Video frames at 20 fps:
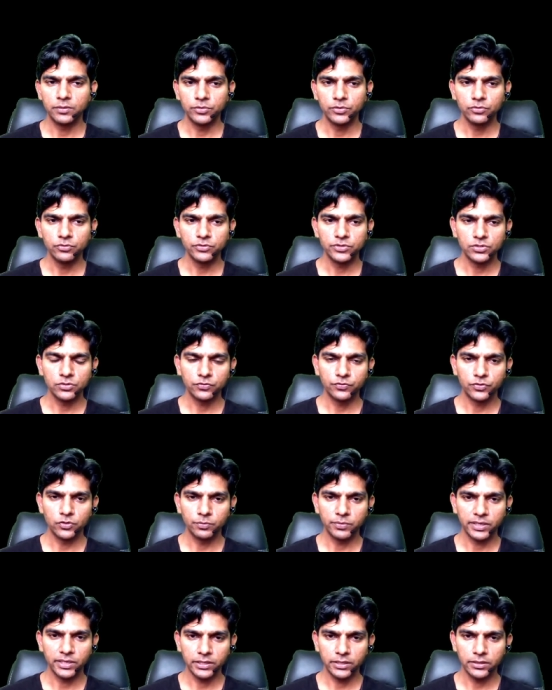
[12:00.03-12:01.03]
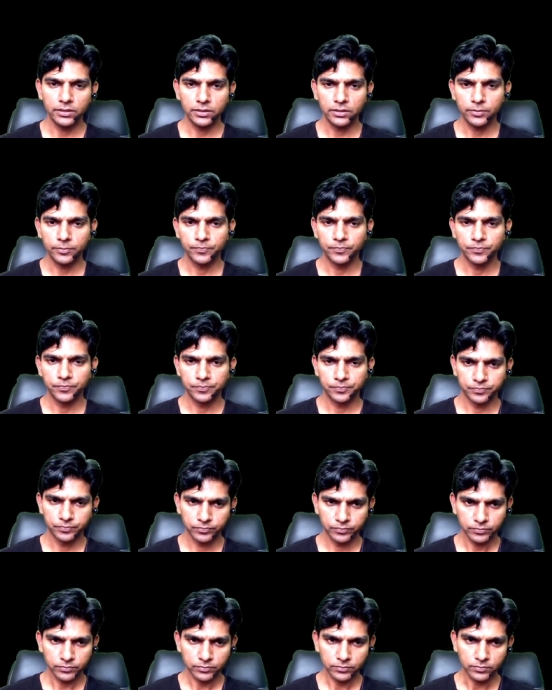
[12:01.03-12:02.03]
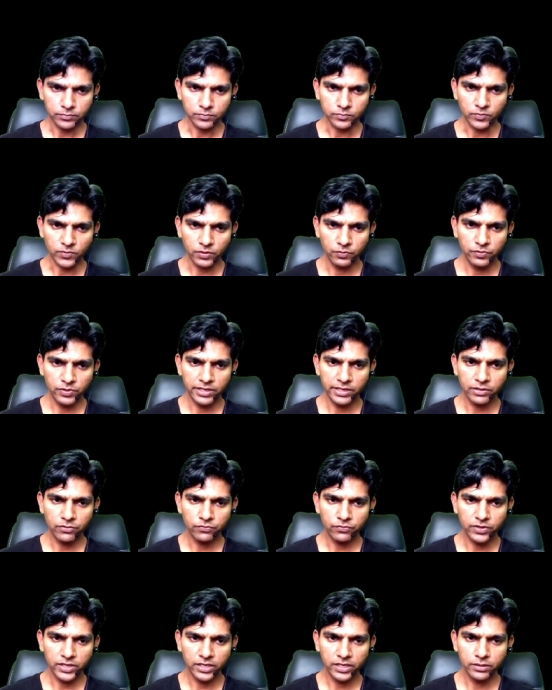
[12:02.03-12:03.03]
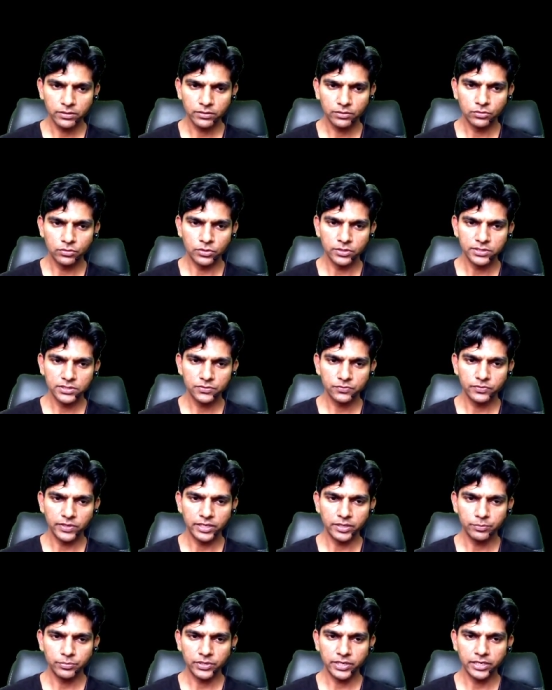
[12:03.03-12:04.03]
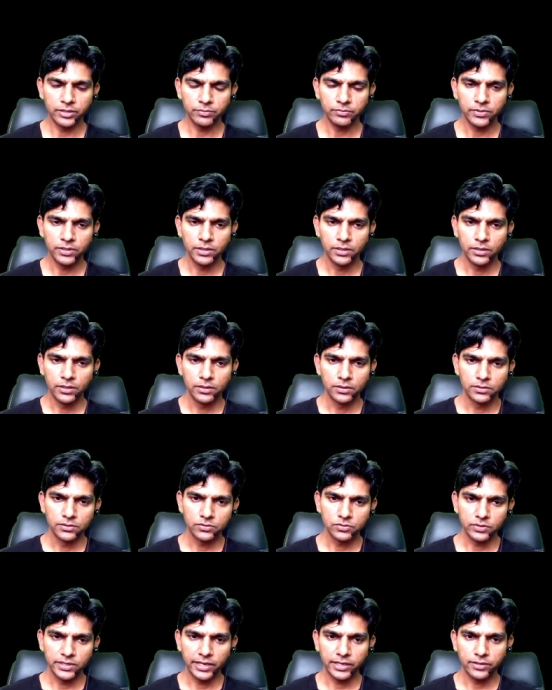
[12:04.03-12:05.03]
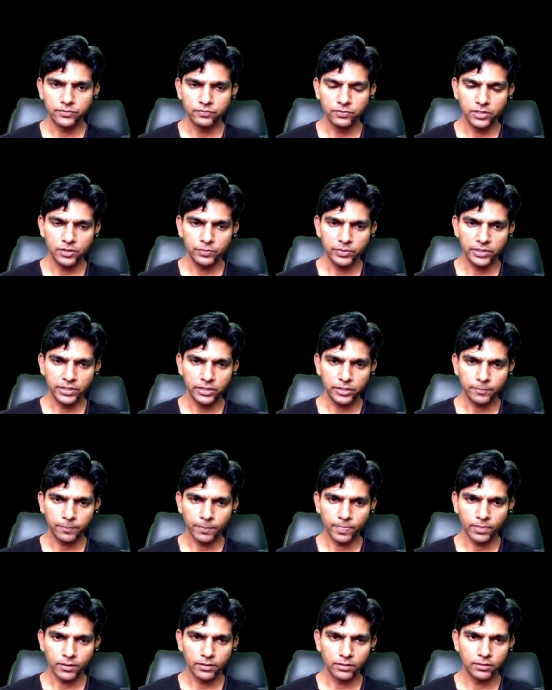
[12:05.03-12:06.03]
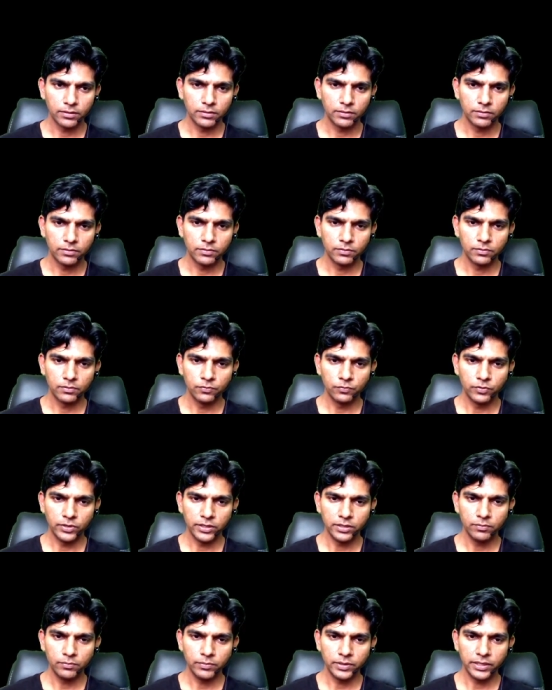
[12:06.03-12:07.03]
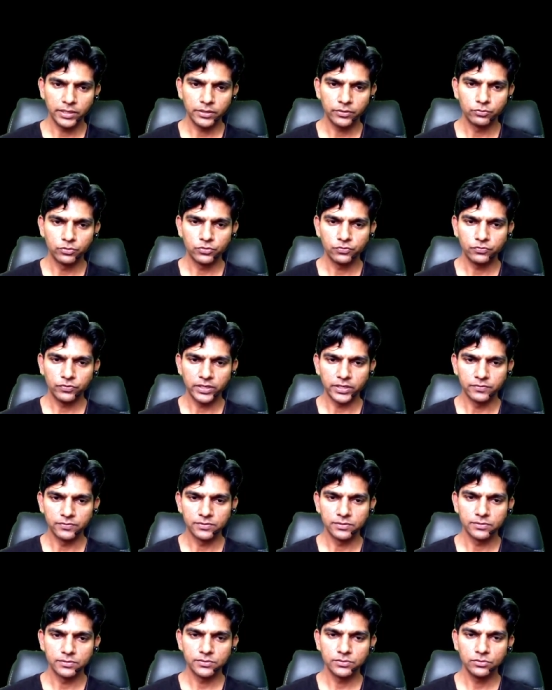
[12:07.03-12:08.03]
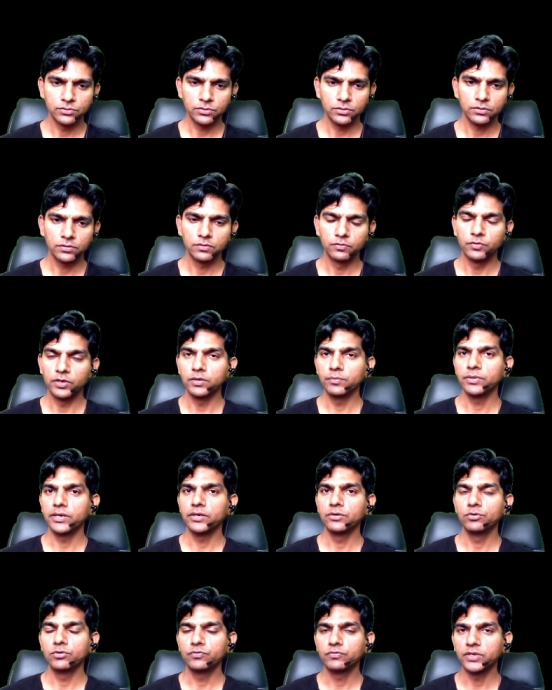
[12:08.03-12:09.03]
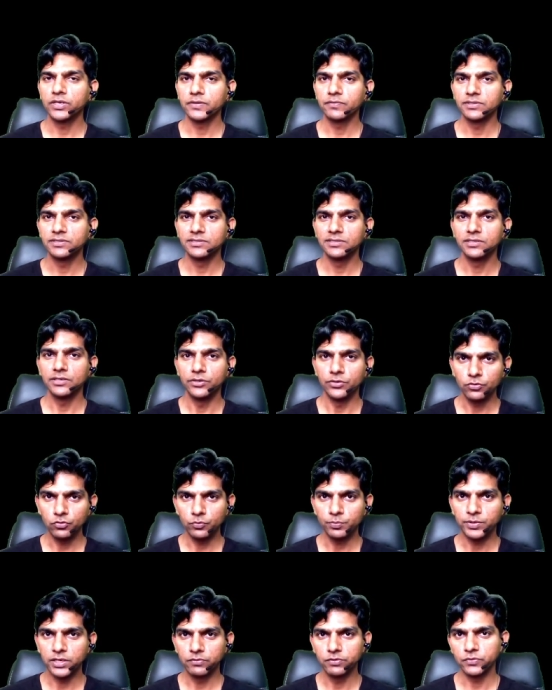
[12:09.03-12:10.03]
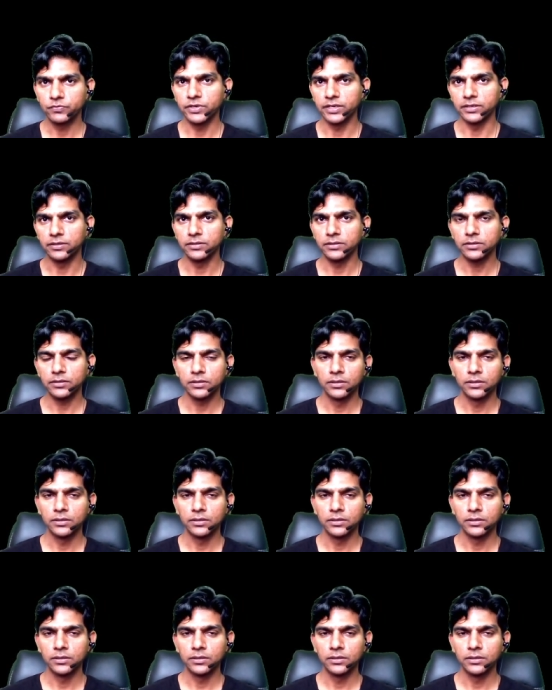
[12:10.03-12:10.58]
2. So from here, we can find cos phi prime. So that will be 1 by root 5. So 1 by root 5 is the new power factor